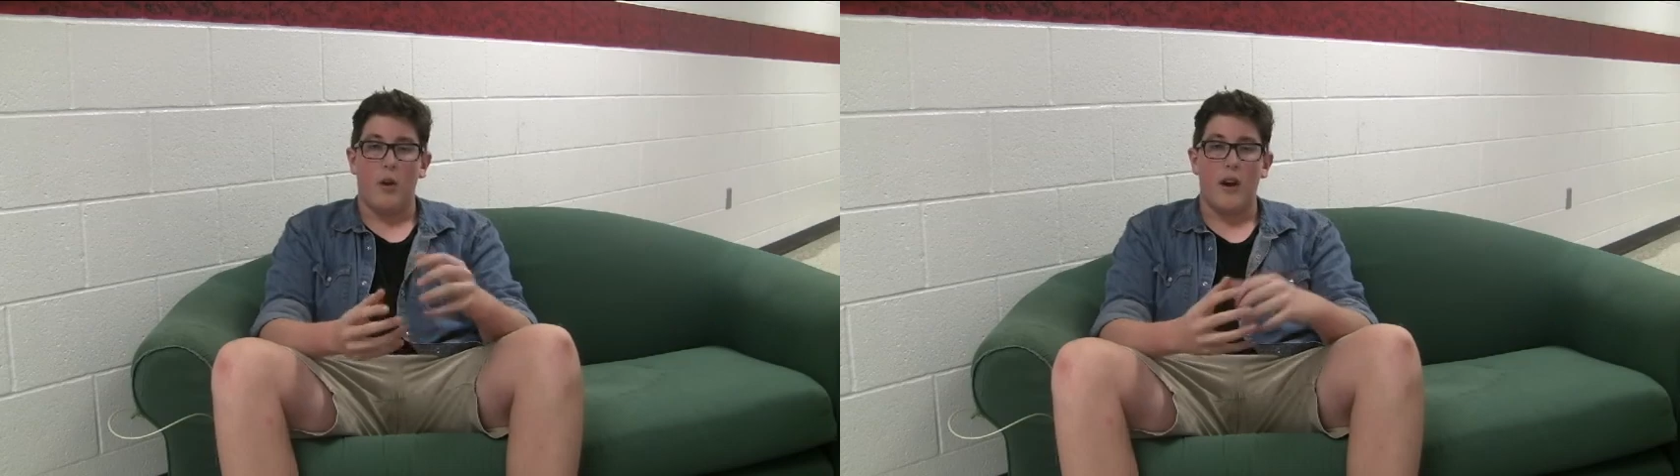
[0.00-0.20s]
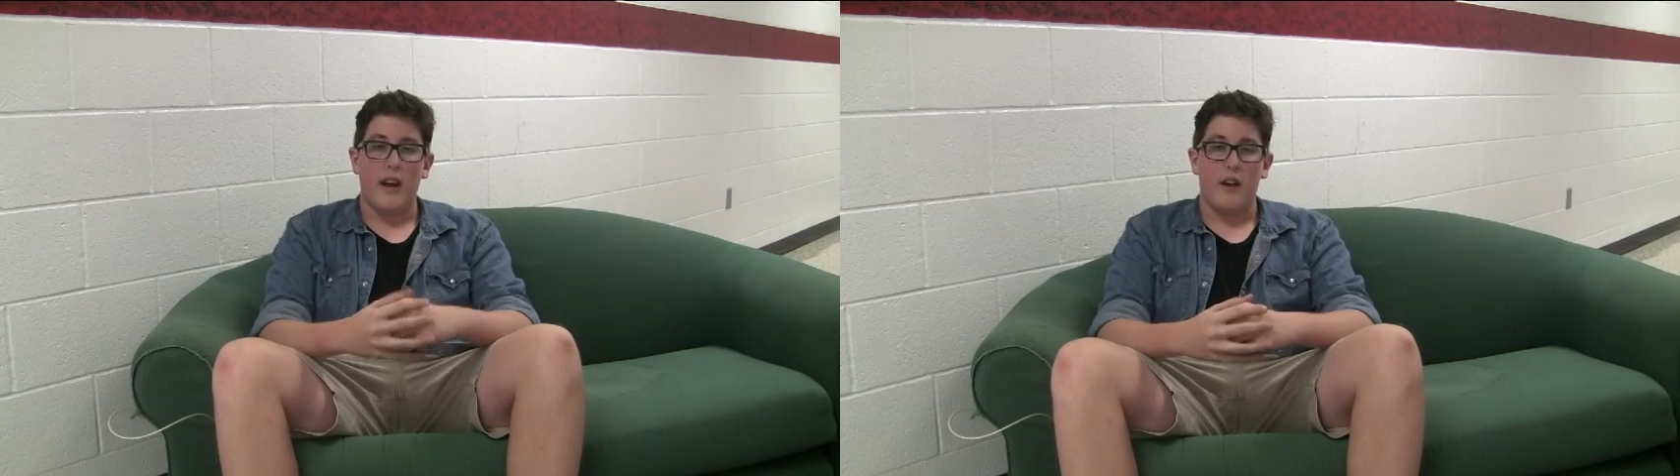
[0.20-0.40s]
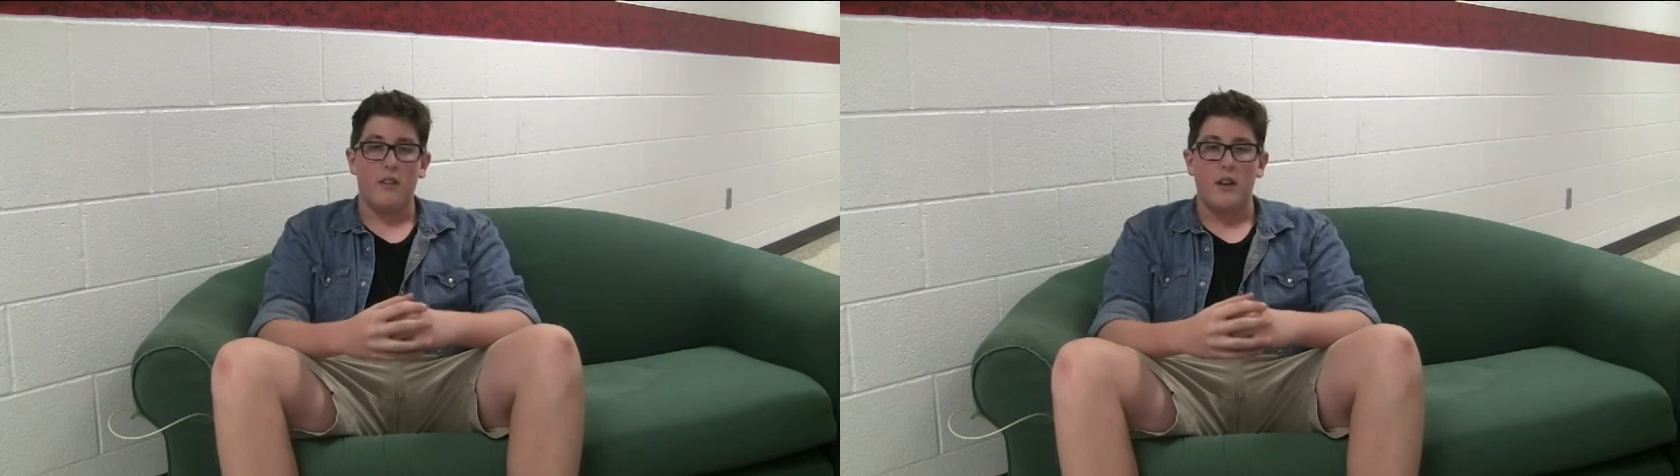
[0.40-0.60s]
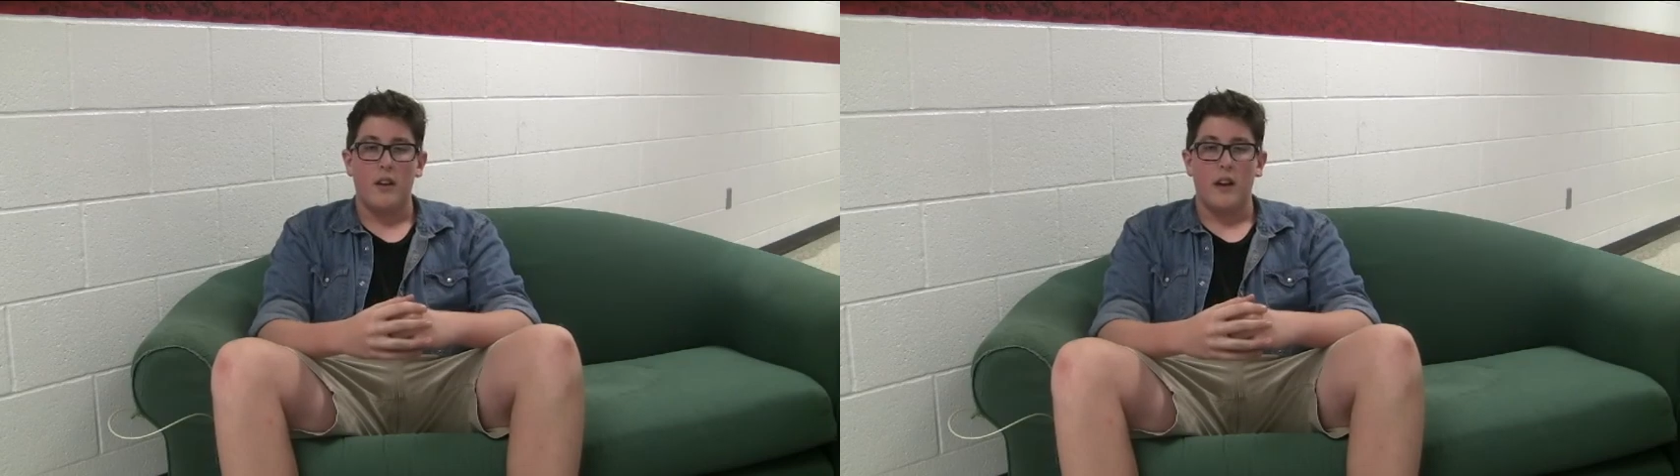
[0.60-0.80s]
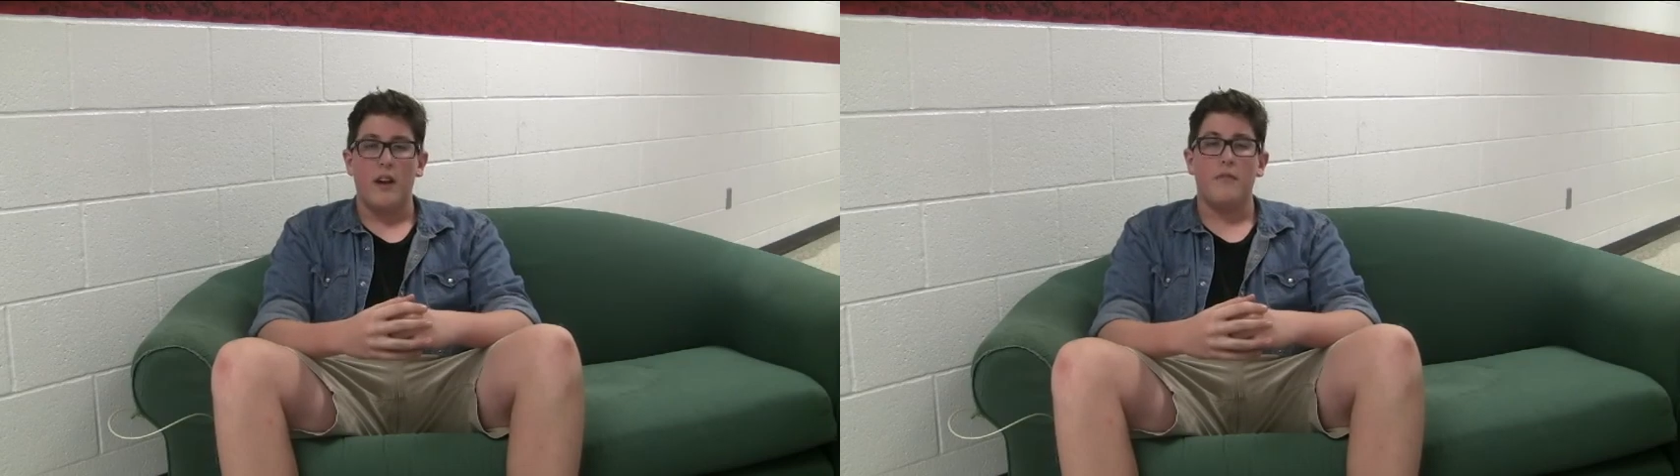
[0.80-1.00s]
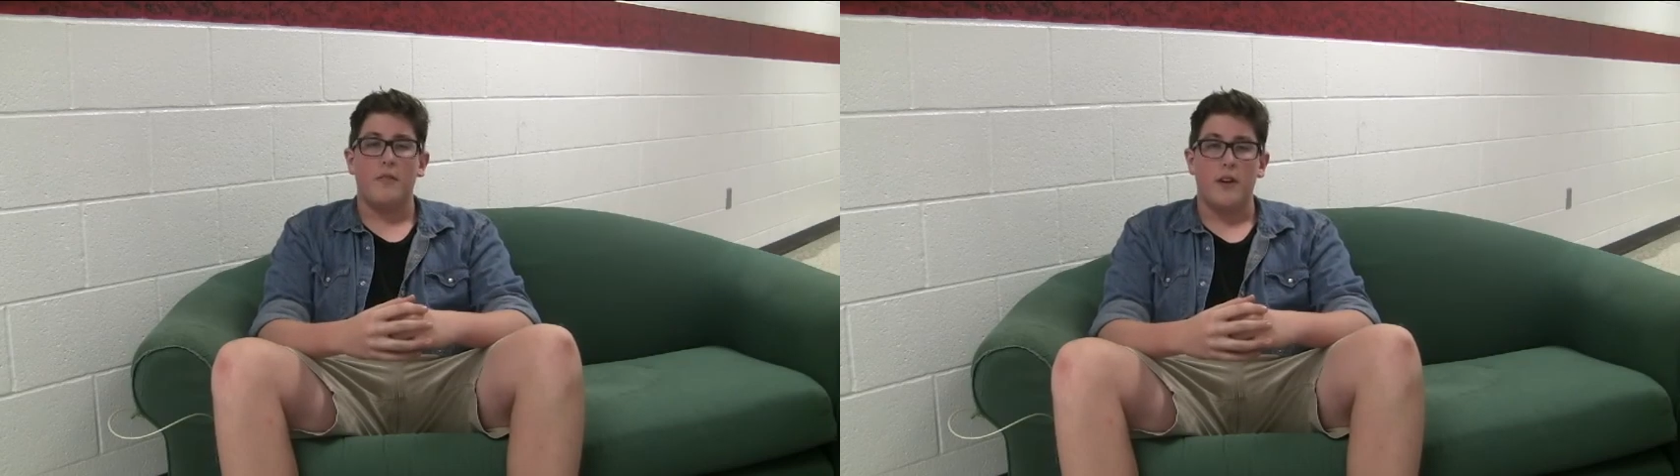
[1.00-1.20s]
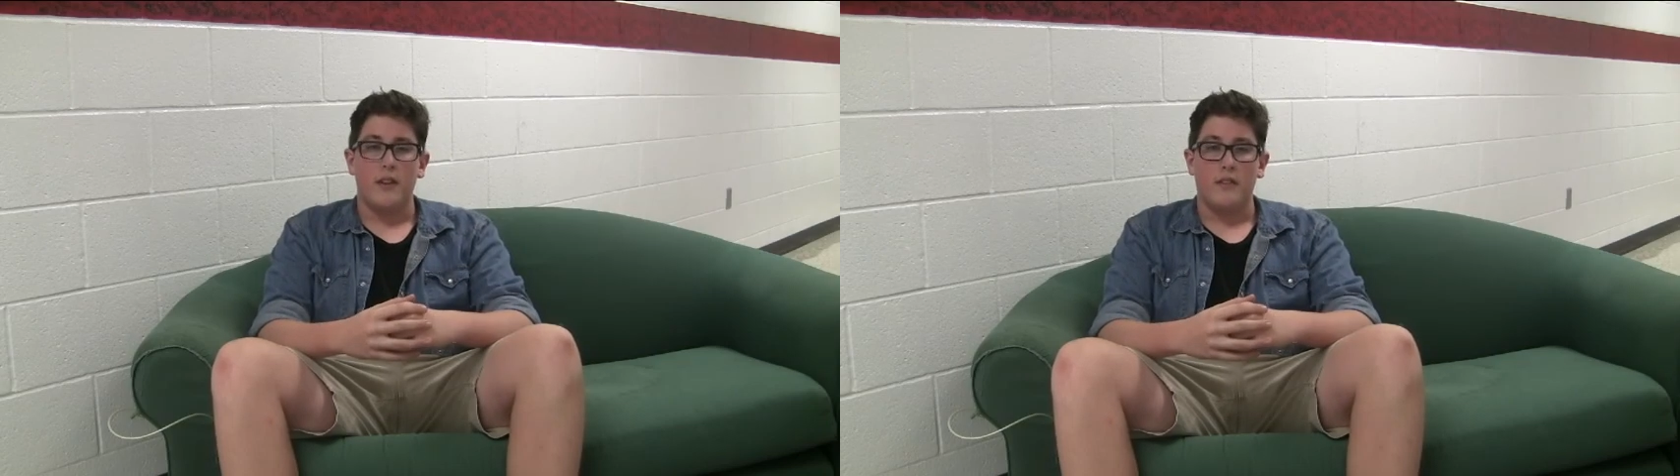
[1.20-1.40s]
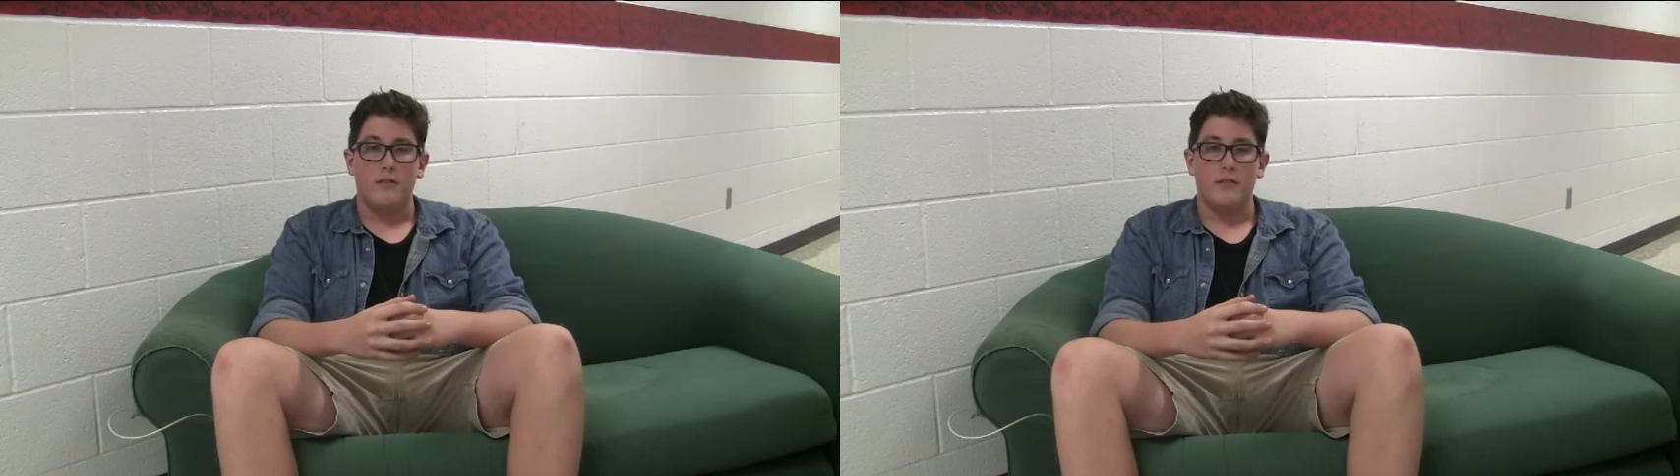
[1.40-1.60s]
on out, have
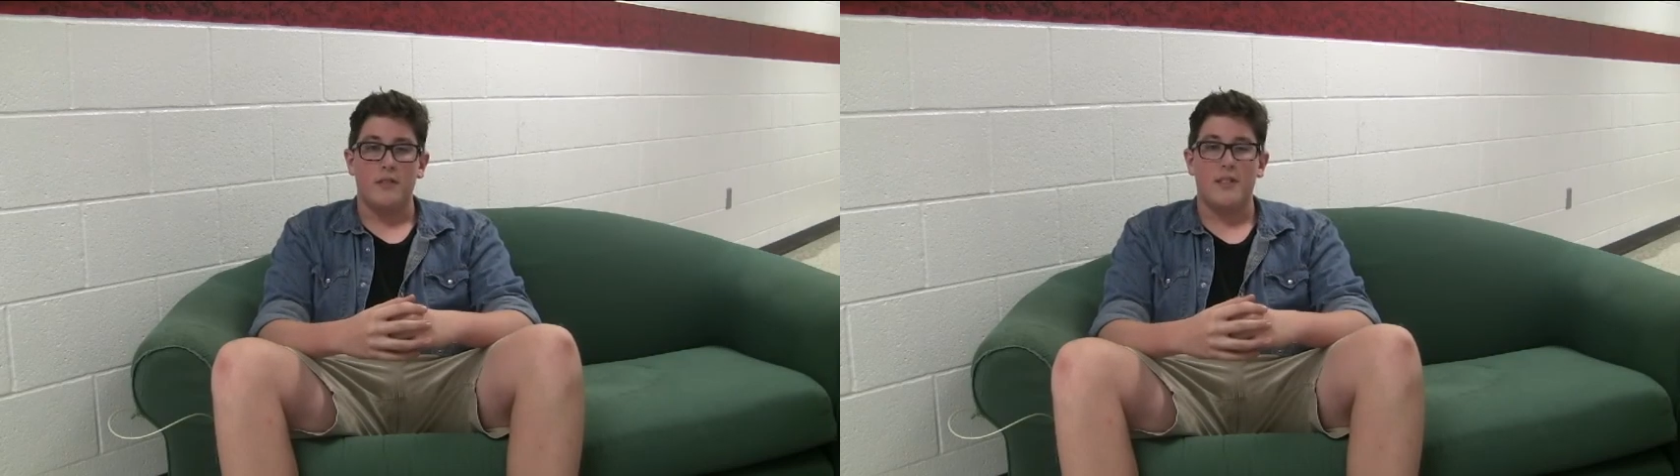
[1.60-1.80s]
fun,